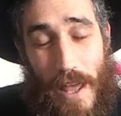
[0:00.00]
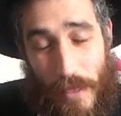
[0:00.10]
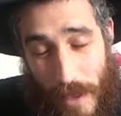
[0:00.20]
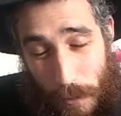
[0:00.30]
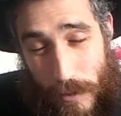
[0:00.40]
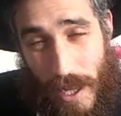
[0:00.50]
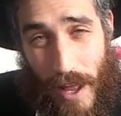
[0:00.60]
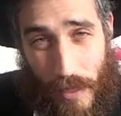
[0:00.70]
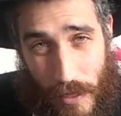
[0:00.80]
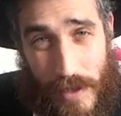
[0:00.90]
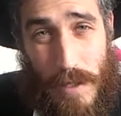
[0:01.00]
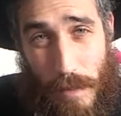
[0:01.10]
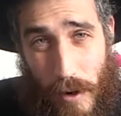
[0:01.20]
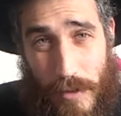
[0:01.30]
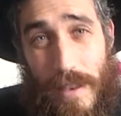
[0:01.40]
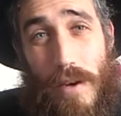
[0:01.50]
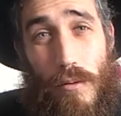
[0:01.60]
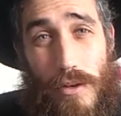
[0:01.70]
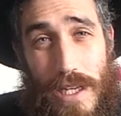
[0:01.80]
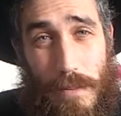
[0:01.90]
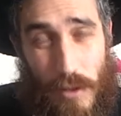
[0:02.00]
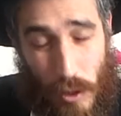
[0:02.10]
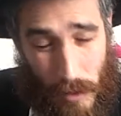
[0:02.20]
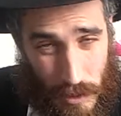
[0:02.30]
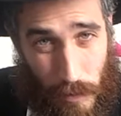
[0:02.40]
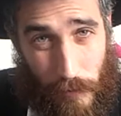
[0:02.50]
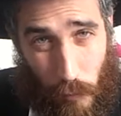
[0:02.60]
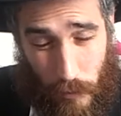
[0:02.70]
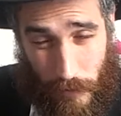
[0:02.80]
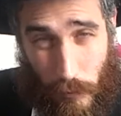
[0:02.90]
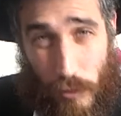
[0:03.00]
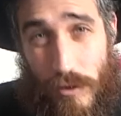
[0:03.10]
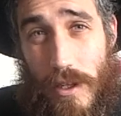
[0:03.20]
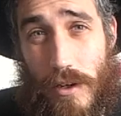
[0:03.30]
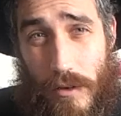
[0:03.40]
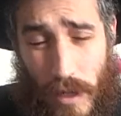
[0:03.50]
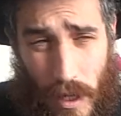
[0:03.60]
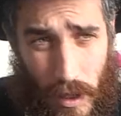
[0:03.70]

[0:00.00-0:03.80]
And it was on this merit that they were redeemed so much before the 400-year